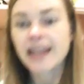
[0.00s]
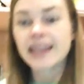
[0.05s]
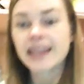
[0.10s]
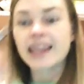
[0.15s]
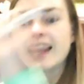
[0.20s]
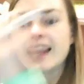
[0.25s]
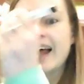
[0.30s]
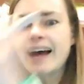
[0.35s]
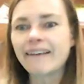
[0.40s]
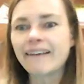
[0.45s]

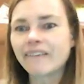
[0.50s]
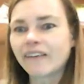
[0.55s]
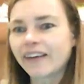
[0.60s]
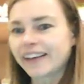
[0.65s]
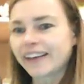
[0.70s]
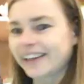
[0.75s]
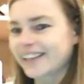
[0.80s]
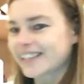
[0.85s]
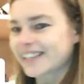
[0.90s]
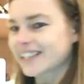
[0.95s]
That
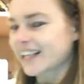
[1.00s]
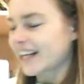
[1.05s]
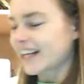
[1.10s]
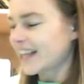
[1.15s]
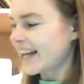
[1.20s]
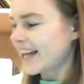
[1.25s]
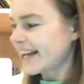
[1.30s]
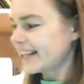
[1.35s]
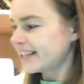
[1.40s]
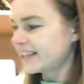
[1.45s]
one looks like
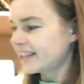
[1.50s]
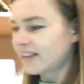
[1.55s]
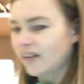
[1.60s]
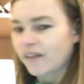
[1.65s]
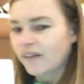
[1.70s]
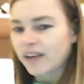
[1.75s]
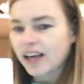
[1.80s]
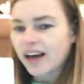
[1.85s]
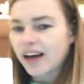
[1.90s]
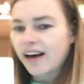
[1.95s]
this.
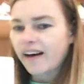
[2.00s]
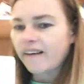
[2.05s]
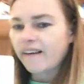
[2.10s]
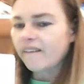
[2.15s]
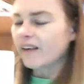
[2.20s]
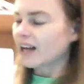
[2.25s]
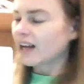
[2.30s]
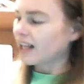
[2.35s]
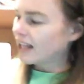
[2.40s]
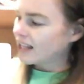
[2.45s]
We go
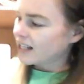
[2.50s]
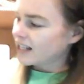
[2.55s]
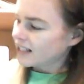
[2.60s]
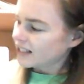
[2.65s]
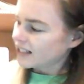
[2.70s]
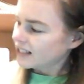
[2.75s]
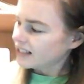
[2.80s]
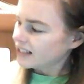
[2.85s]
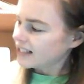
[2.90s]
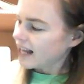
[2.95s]

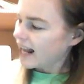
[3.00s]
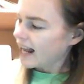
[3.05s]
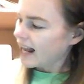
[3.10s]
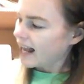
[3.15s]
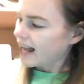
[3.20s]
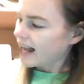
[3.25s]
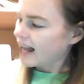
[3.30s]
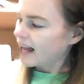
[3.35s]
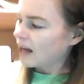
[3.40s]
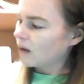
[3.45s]

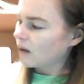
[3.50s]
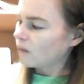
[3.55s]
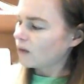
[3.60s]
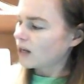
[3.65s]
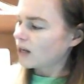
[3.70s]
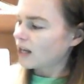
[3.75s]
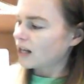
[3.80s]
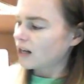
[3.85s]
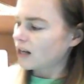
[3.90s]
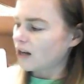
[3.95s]
down
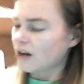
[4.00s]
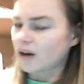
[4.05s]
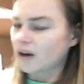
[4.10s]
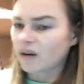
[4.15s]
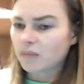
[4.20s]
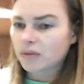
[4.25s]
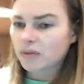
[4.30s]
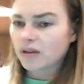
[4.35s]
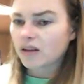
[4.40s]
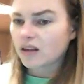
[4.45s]
and
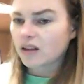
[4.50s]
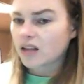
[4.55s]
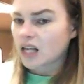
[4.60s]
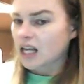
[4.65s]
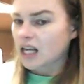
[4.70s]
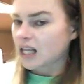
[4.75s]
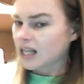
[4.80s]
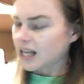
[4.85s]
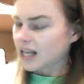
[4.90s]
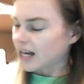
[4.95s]
up.
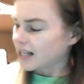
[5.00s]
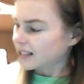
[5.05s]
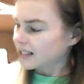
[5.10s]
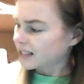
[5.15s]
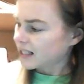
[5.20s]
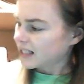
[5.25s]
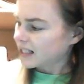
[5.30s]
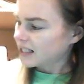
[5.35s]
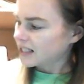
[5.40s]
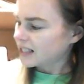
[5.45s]

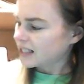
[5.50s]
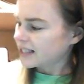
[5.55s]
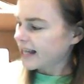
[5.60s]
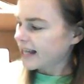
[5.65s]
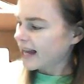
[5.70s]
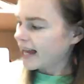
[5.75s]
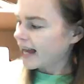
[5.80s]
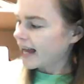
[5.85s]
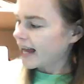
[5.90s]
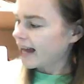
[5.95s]
That's
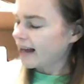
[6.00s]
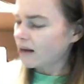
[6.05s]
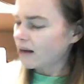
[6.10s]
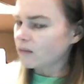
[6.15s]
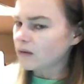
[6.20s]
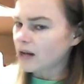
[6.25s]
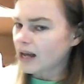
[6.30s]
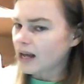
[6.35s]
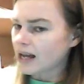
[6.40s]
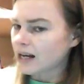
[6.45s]

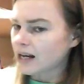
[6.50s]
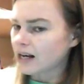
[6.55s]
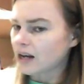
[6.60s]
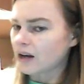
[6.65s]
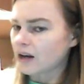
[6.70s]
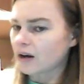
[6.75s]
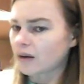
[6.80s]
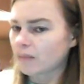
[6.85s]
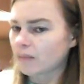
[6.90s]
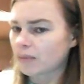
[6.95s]
down and
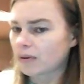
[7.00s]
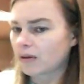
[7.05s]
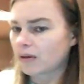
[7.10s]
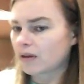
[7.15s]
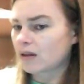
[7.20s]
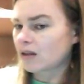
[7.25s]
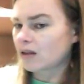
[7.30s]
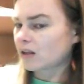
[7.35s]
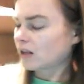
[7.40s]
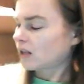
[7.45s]
up.
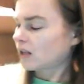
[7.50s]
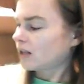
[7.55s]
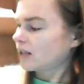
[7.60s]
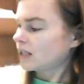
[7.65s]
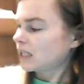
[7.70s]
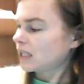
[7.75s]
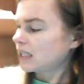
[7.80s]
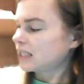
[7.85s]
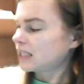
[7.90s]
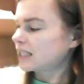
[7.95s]

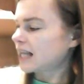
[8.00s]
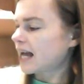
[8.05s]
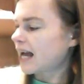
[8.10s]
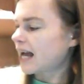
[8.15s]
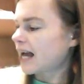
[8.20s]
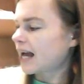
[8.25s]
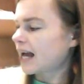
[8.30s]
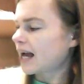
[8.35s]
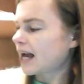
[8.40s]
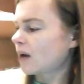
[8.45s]

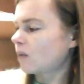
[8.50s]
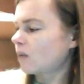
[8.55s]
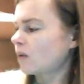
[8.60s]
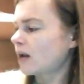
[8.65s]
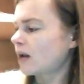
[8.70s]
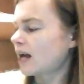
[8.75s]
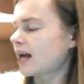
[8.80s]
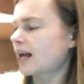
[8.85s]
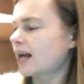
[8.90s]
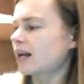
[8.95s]

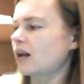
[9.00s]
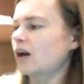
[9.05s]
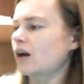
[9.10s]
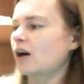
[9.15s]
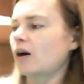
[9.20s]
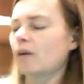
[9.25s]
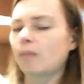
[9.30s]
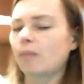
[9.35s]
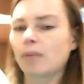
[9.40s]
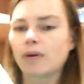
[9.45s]
Down and
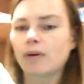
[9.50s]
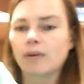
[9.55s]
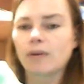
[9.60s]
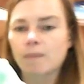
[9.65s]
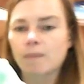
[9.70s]
up.